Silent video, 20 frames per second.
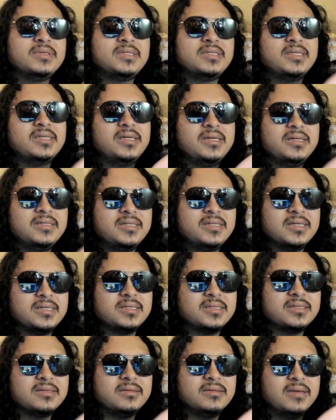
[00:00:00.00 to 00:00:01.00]
see
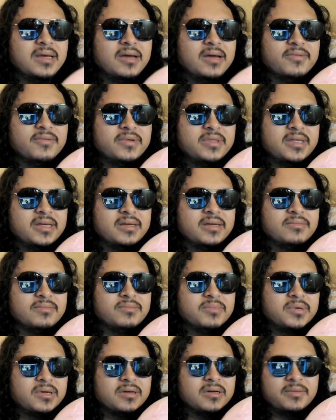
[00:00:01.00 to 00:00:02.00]
just
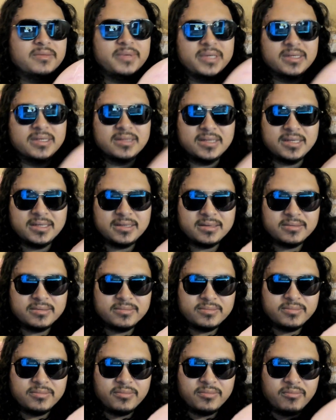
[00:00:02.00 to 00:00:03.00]
everything Kirby. Like,
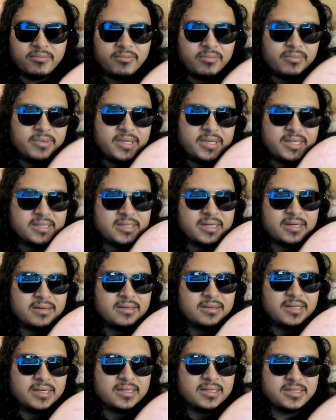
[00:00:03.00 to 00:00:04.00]
the
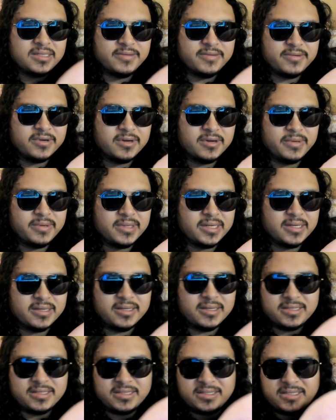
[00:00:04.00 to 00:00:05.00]
entire legacy of Kirby. Like,
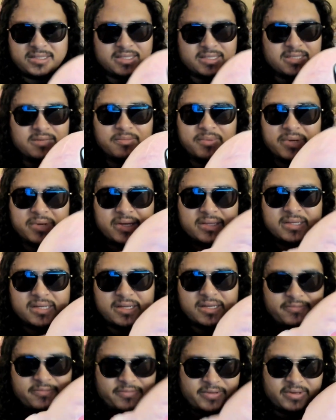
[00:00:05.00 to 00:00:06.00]
it's just a brand that
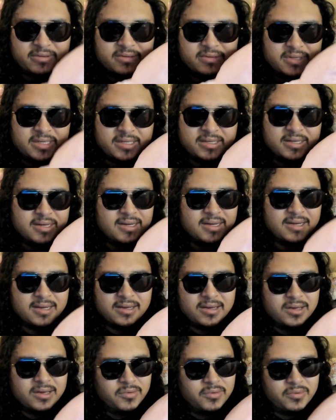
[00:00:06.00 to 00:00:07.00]
I feel like
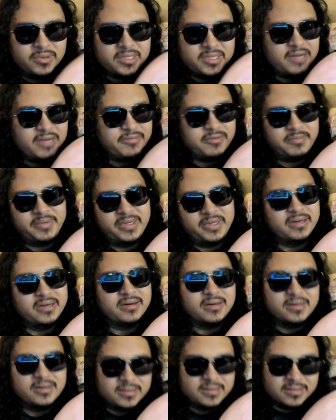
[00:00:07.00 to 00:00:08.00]
will never be
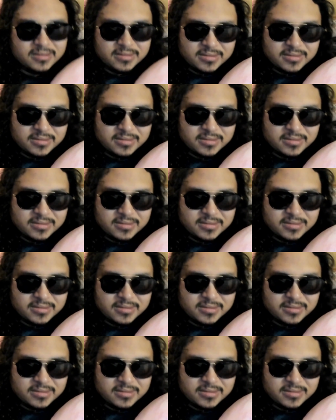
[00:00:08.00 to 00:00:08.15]
gone.